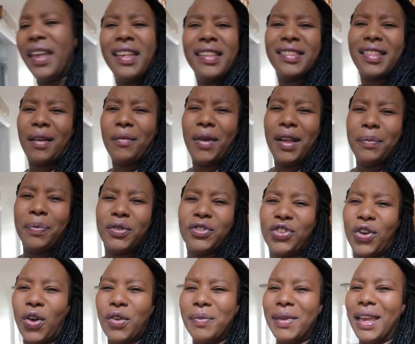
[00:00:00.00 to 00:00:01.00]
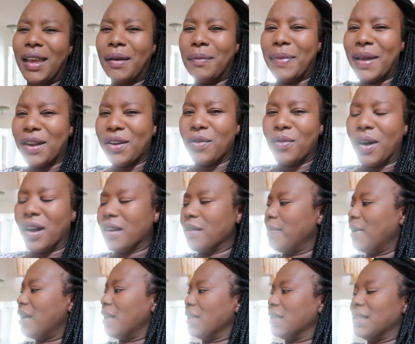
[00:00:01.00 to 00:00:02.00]
Someone showed me a better water
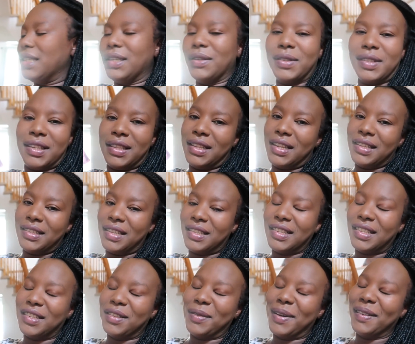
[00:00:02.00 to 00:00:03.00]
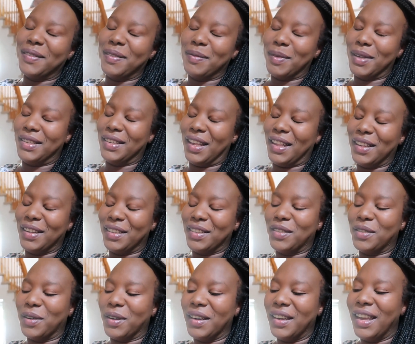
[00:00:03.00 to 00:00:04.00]
bottle to use than this. This is the one from the dollar
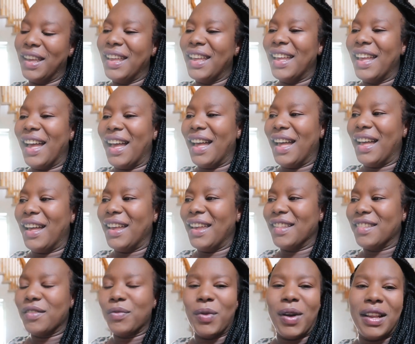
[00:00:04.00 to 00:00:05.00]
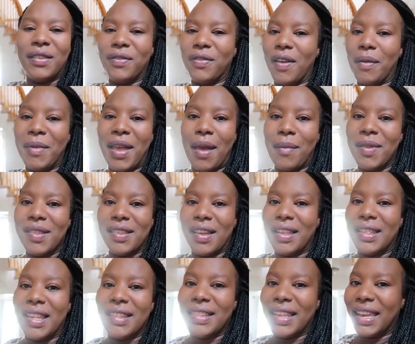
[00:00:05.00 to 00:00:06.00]
store. It's one from
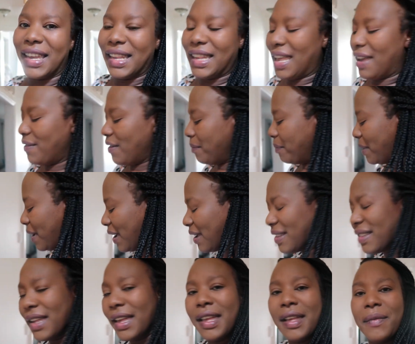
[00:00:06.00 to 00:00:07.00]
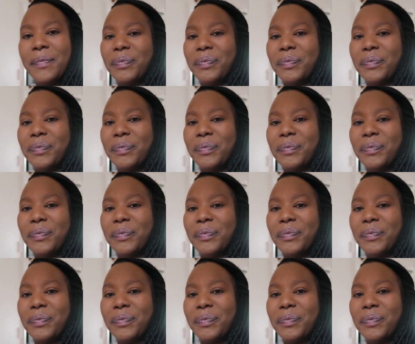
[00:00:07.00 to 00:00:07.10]
Amazon that's like 11 bucks.